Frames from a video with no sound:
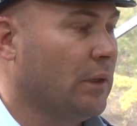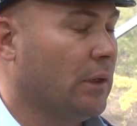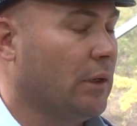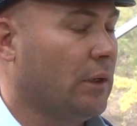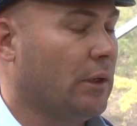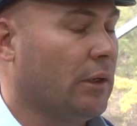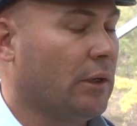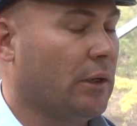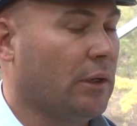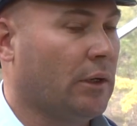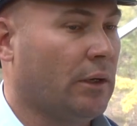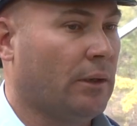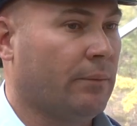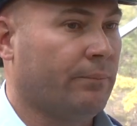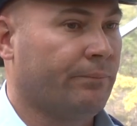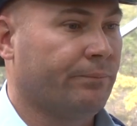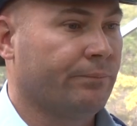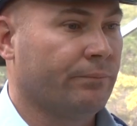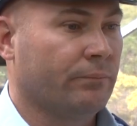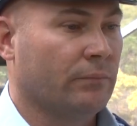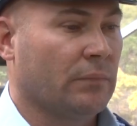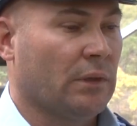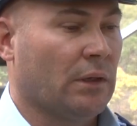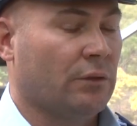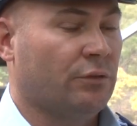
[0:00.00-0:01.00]
Um,
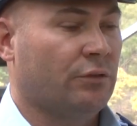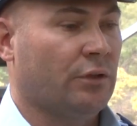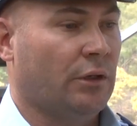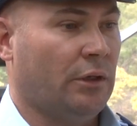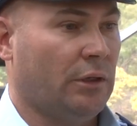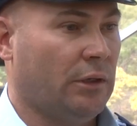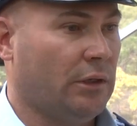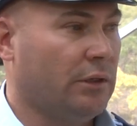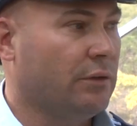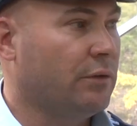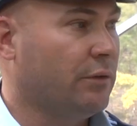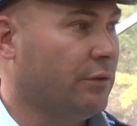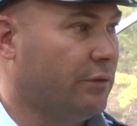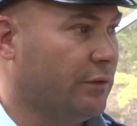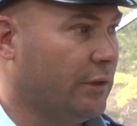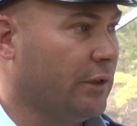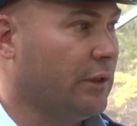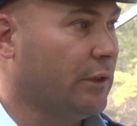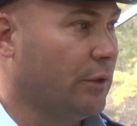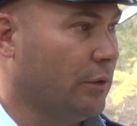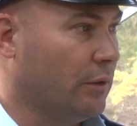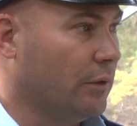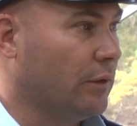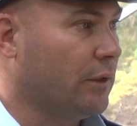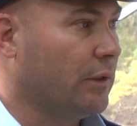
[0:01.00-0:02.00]
so he did
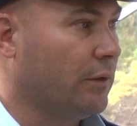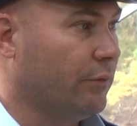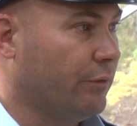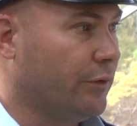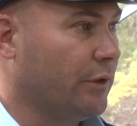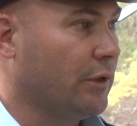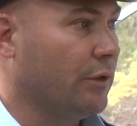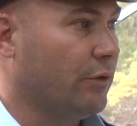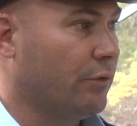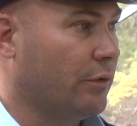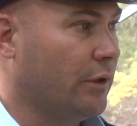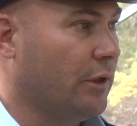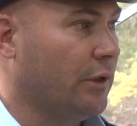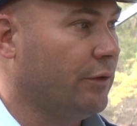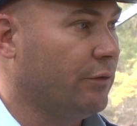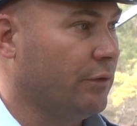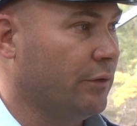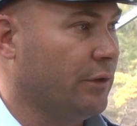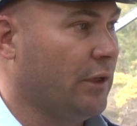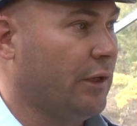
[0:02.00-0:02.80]
see her leave the address,